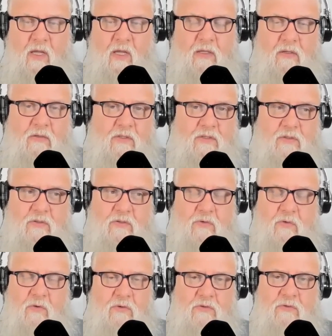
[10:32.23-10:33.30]
you just
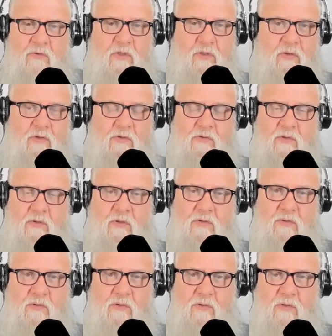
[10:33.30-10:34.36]
drawn to
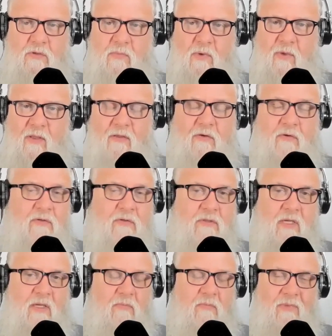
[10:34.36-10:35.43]
it. My mother
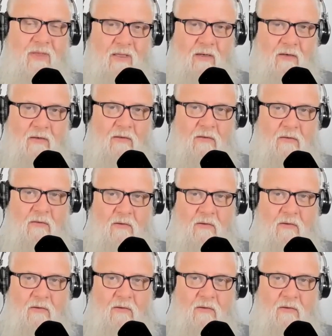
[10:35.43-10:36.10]
couldn't keep me in.